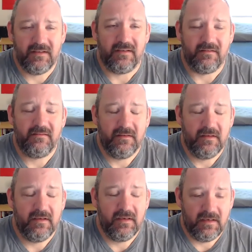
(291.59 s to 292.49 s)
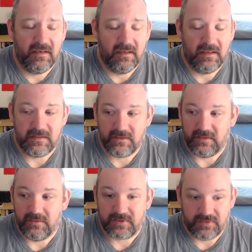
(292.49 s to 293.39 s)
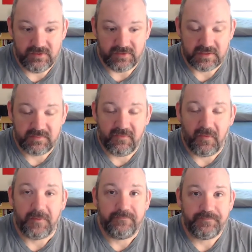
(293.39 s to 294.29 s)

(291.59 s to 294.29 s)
it certainly was gratuitous before.